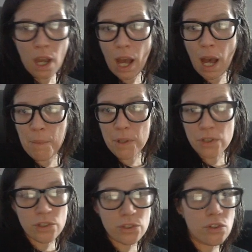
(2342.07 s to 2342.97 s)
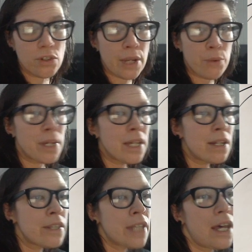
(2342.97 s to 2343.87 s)
I'm just gonna get rid
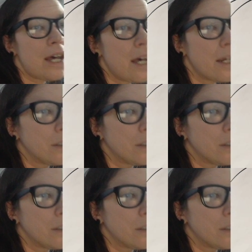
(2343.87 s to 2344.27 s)
of that.